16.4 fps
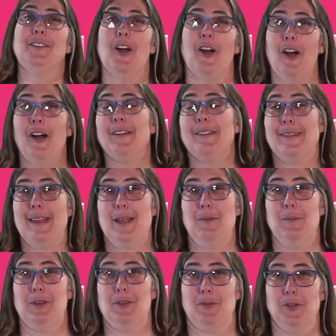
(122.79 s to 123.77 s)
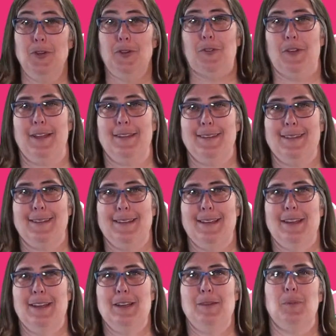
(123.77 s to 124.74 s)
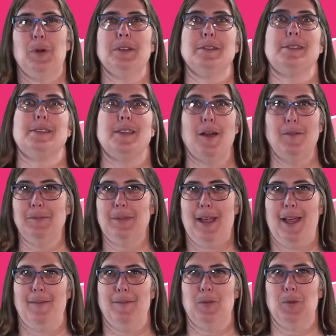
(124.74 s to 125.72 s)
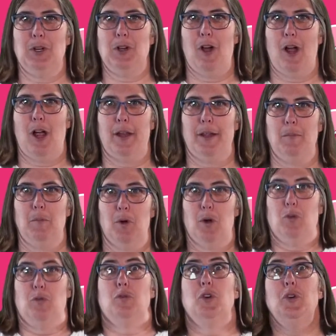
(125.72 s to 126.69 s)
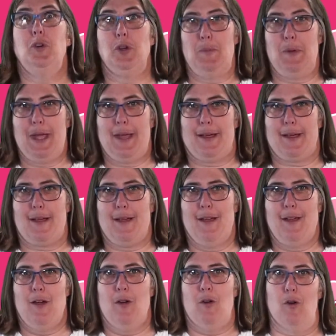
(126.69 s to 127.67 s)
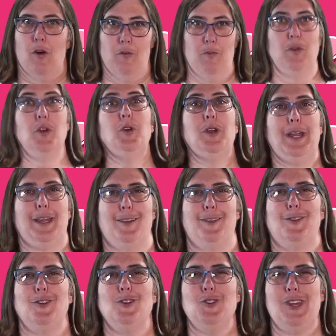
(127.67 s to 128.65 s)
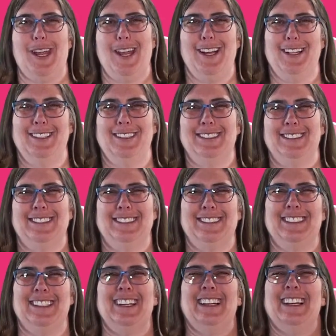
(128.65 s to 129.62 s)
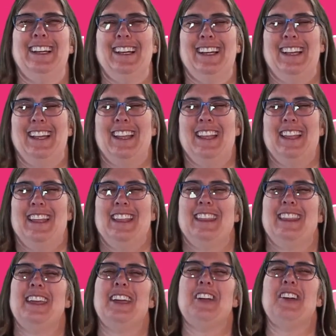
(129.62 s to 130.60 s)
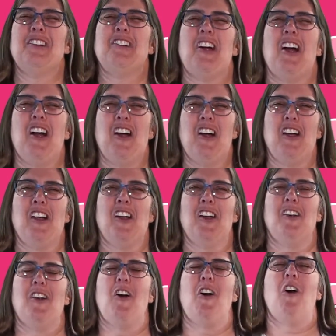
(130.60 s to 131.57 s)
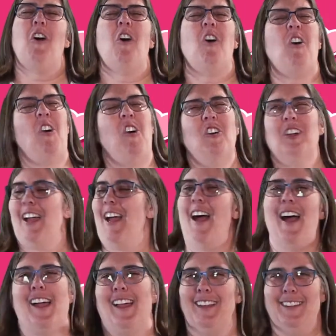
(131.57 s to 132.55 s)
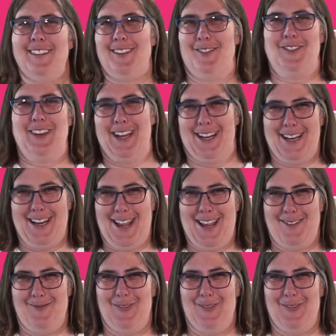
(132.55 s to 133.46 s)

dog's name is Rufus, but sometimes we call him Rutabaga or Rudy Kazootie. There are all kinds of nicknames.